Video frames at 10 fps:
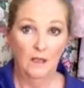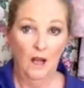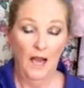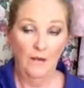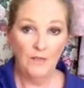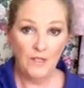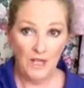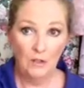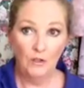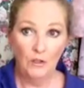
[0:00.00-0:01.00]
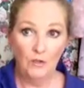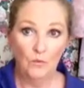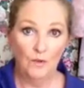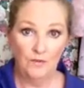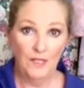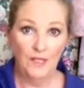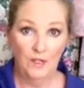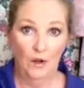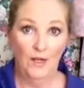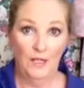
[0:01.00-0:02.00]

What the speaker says: I have to tell you, with this Night